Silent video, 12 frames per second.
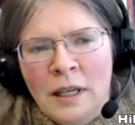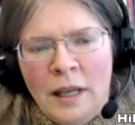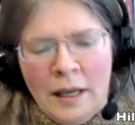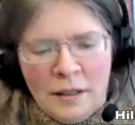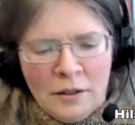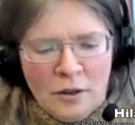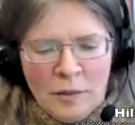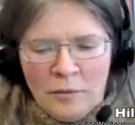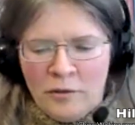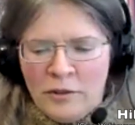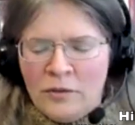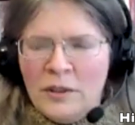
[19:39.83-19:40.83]
in hexagram
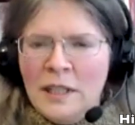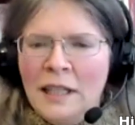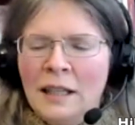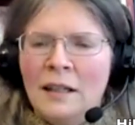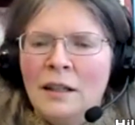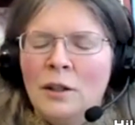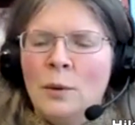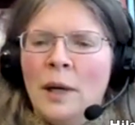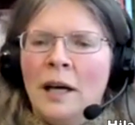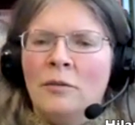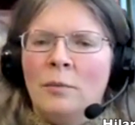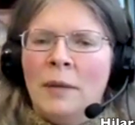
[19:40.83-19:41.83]
15, you
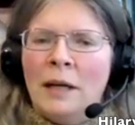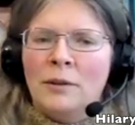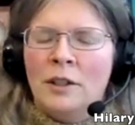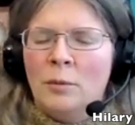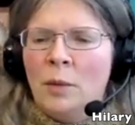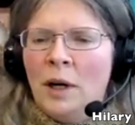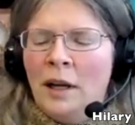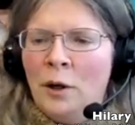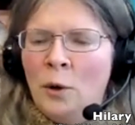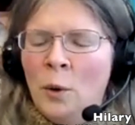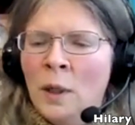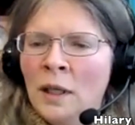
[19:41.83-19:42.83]
have mountain
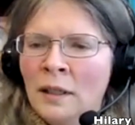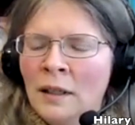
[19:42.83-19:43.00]
below